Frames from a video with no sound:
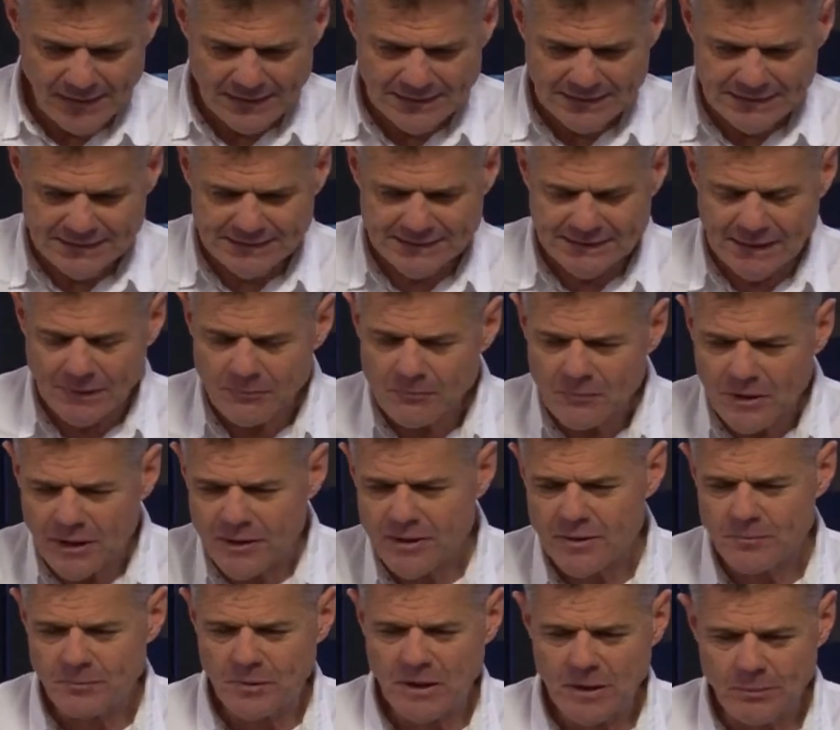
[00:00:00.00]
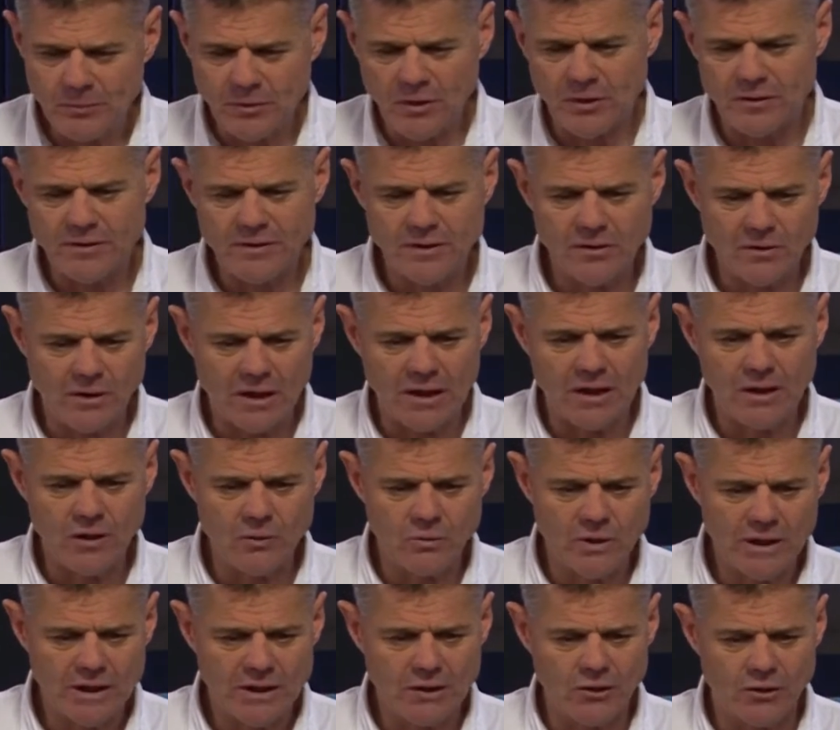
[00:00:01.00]
Some other people on the
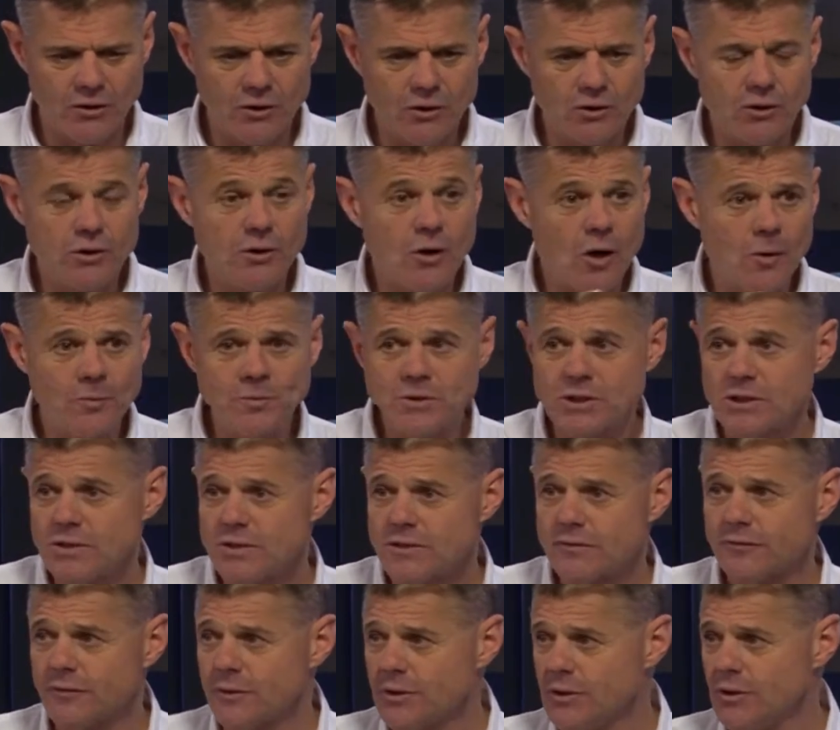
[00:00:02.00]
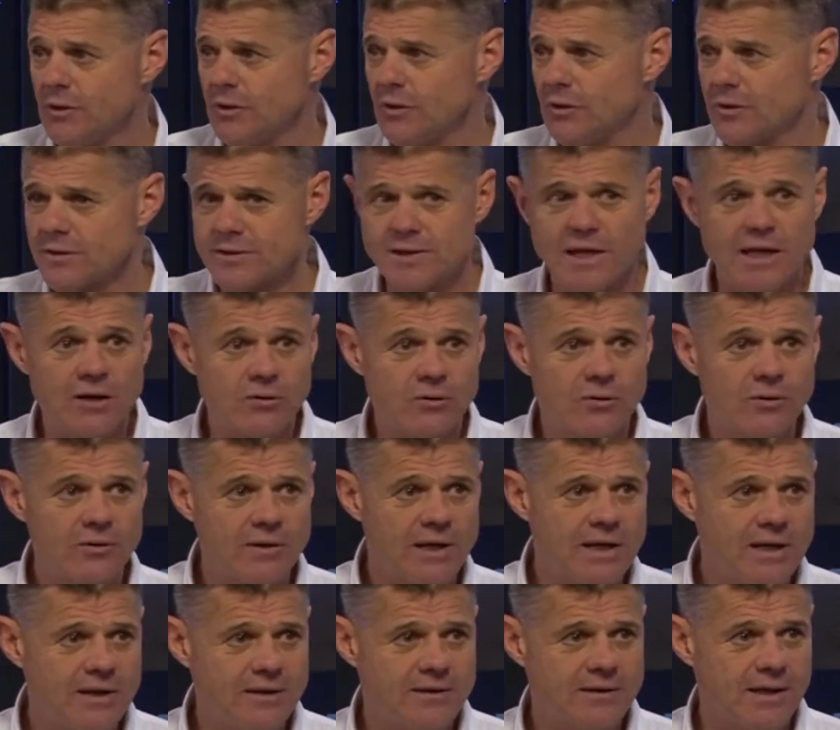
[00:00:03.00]
highway are not options for you because they're
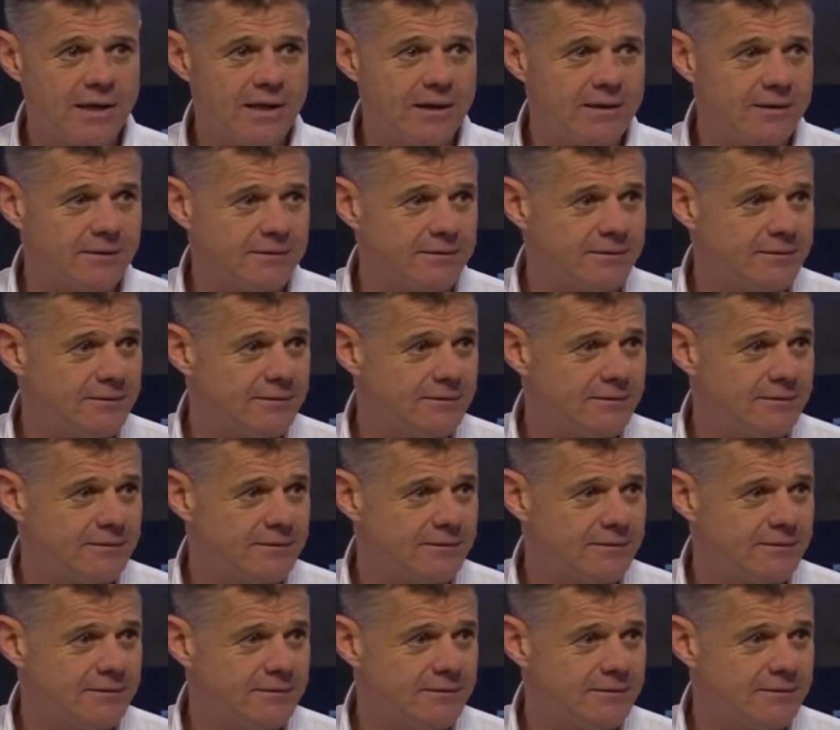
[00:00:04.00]
already taken.